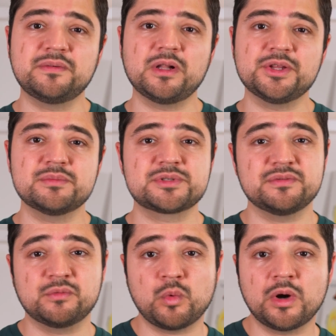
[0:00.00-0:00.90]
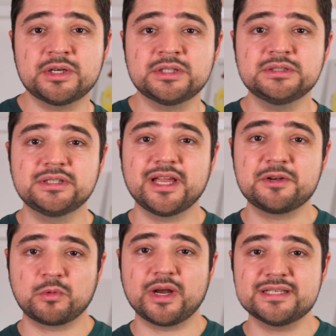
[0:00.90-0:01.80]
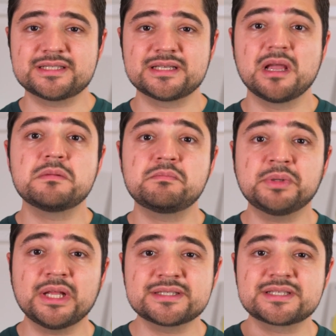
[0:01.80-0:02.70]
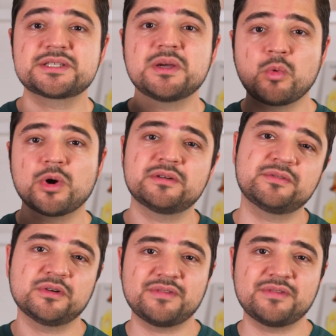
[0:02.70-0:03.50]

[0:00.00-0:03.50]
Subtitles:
volumes of water and rice, plus some water for